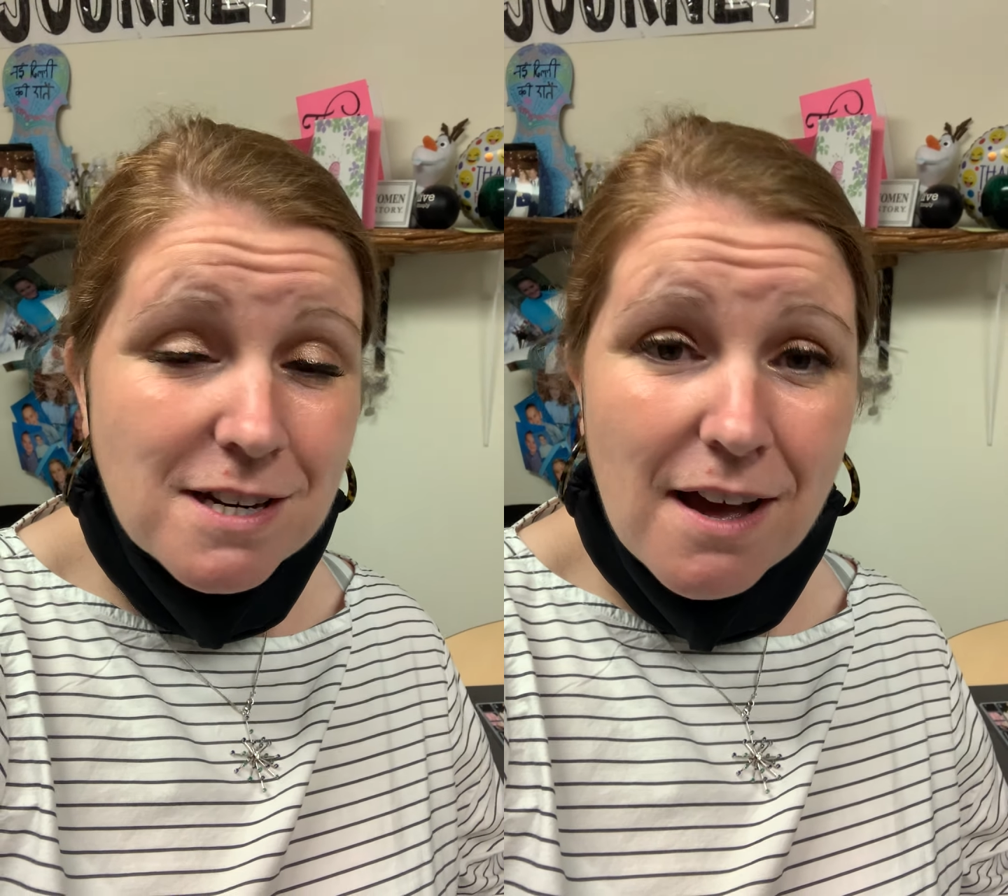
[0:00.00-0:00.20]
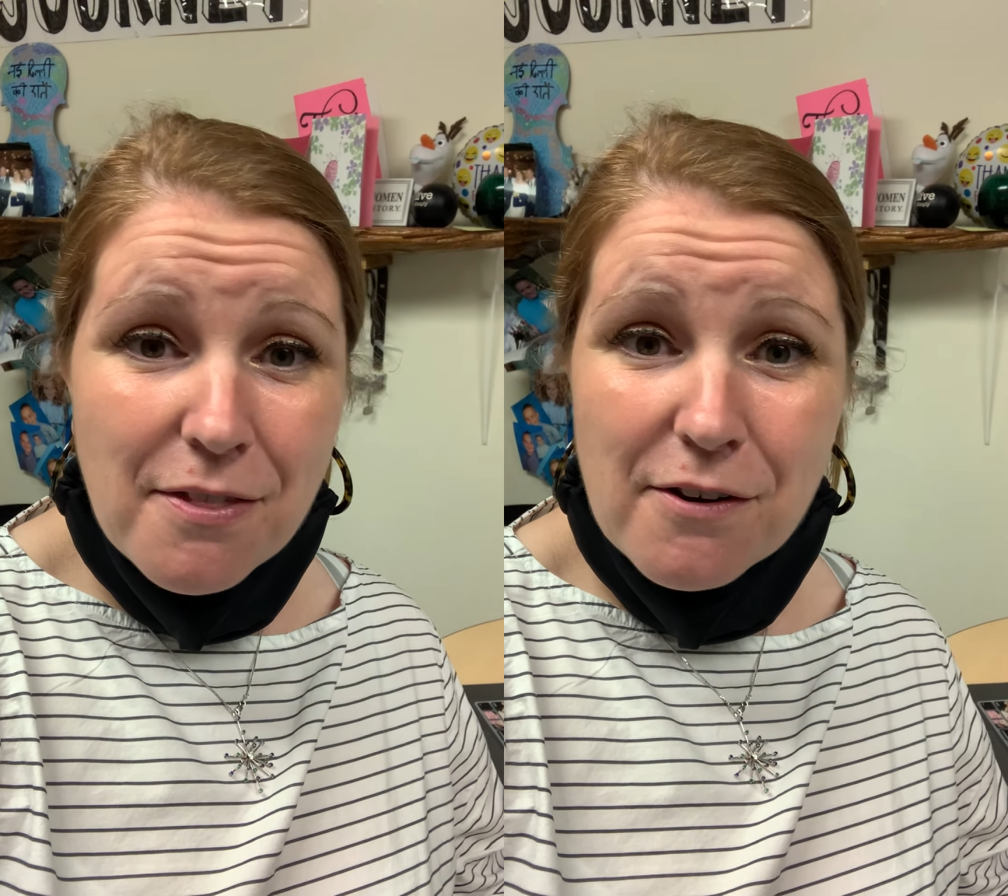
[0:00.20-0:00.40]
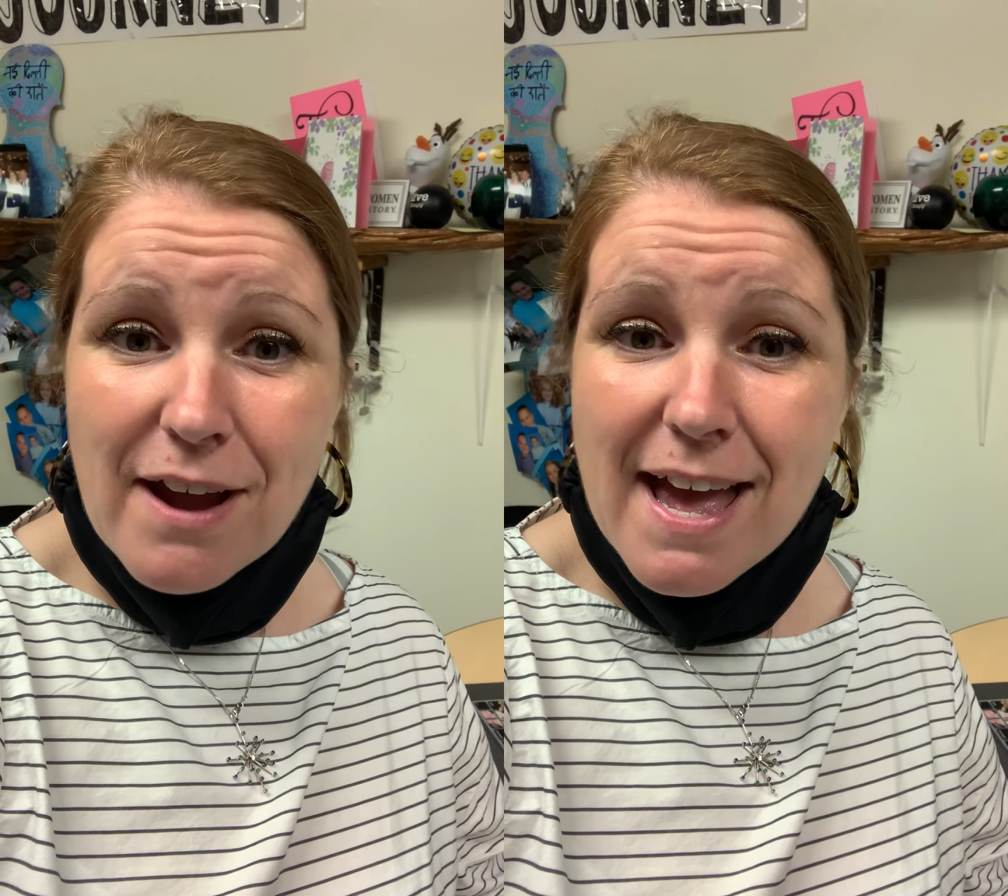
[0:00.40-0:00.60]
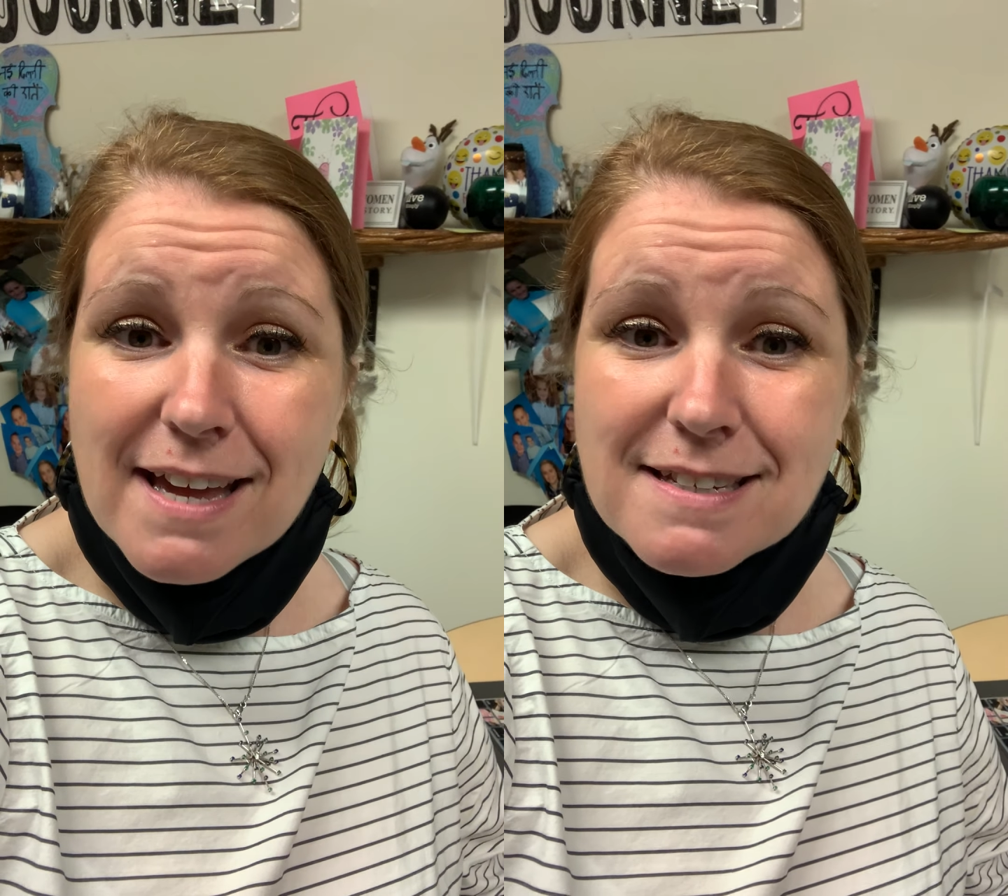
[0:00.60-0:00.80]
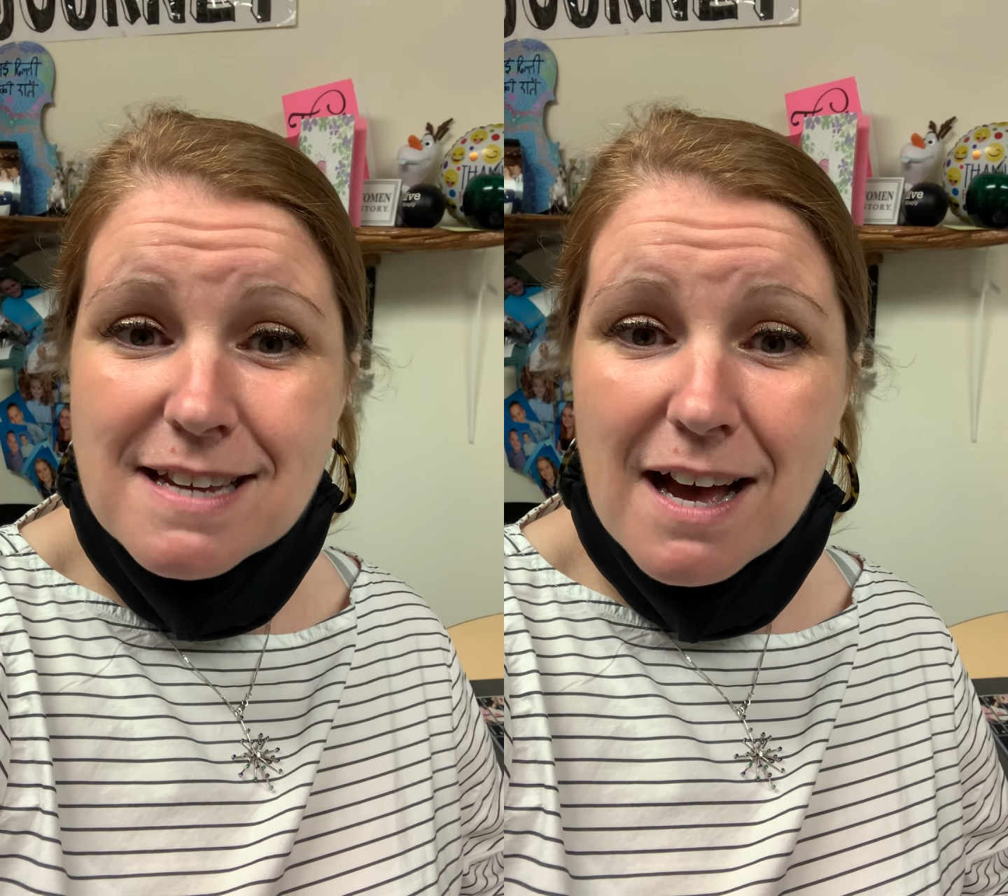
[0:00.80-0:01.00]
another
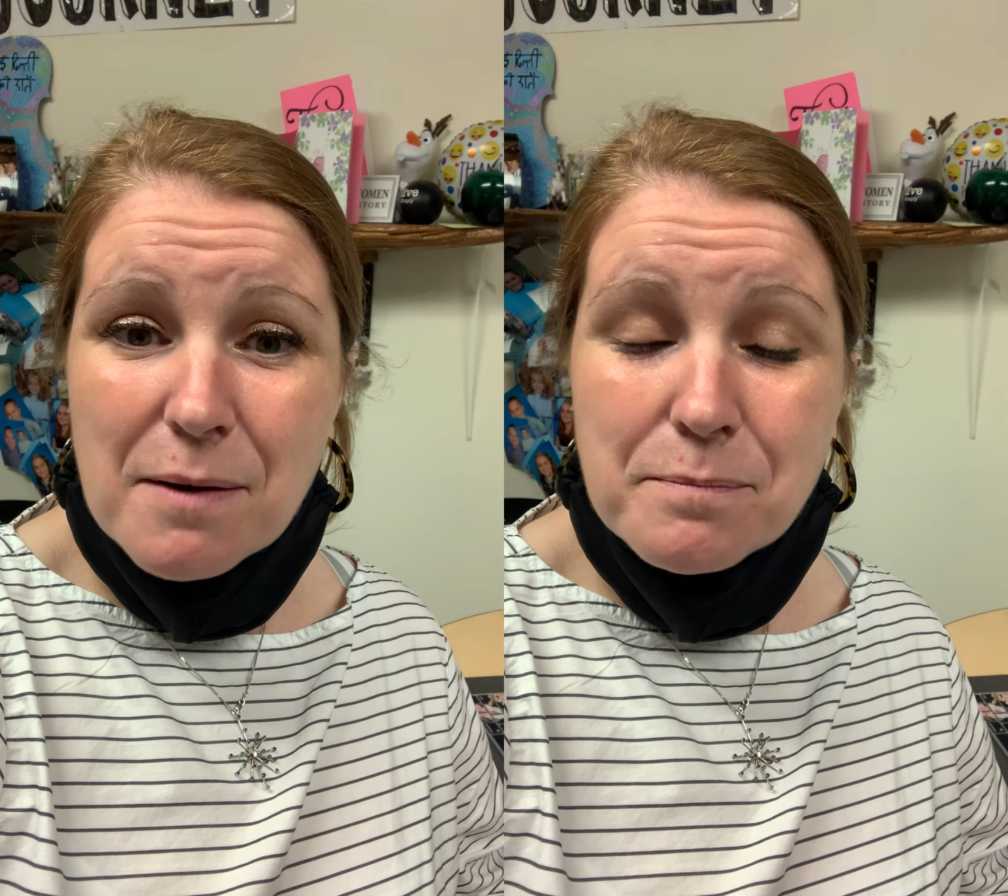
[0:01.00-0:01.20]
and uh,